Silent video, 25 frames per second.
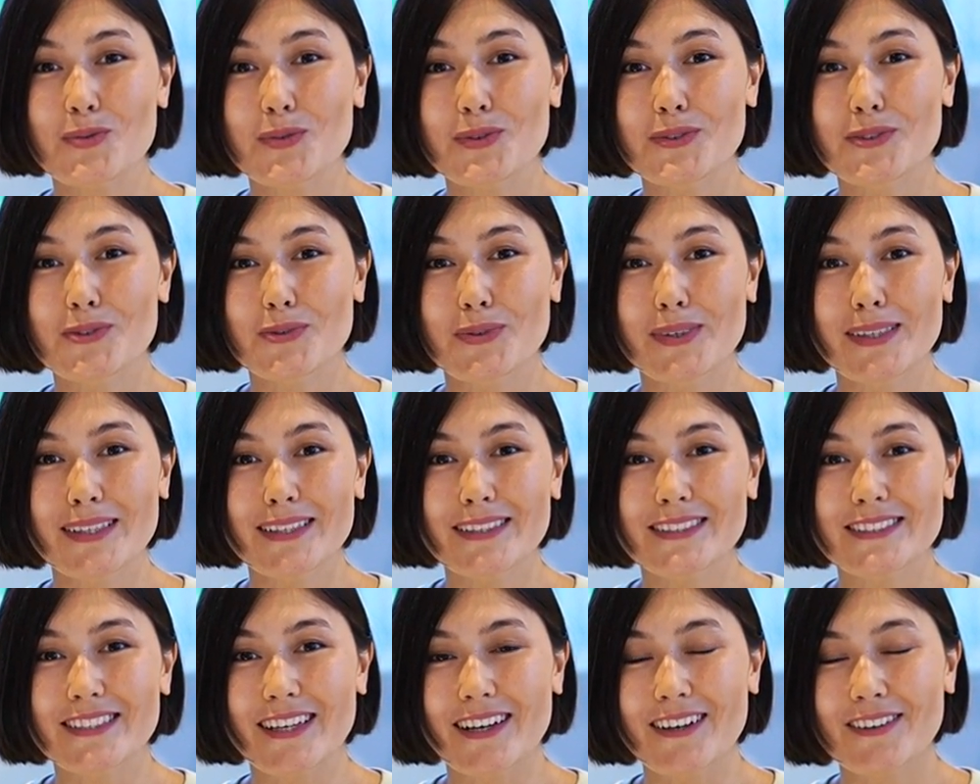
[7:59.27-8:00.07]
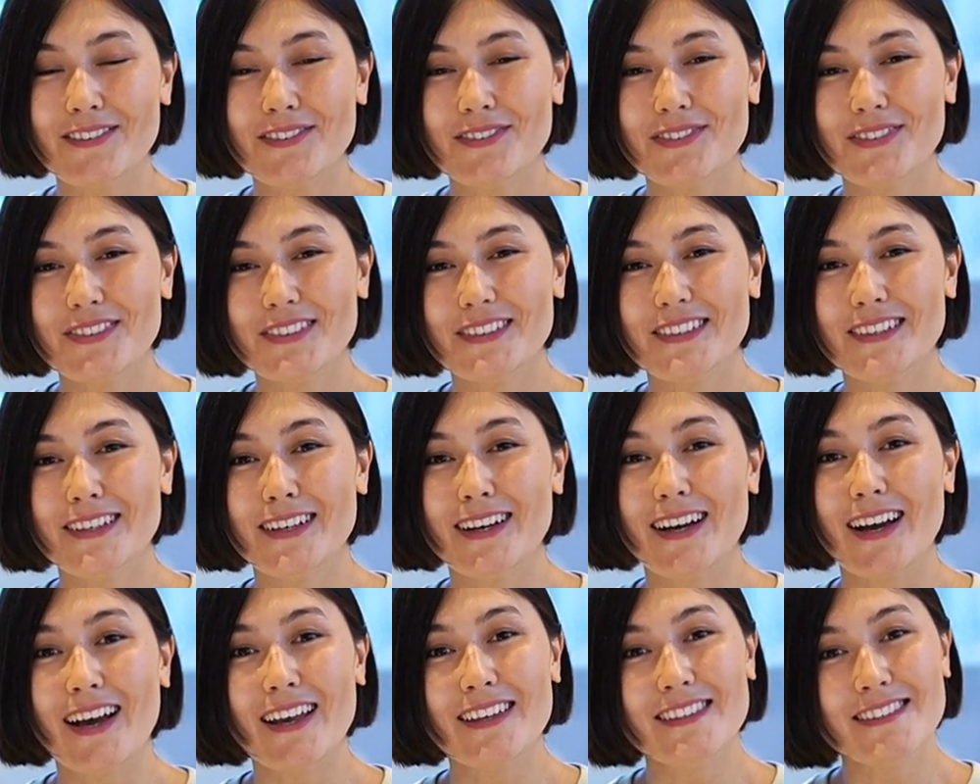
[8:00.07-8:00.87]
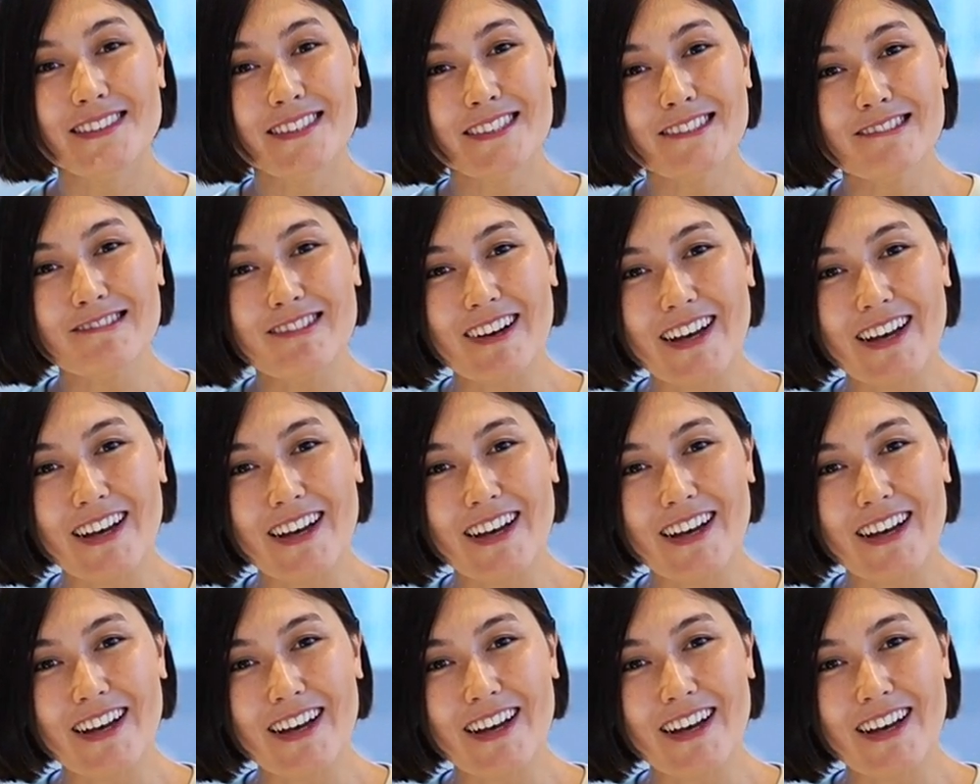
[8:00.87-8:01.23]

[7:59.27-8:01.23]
was really tough. I still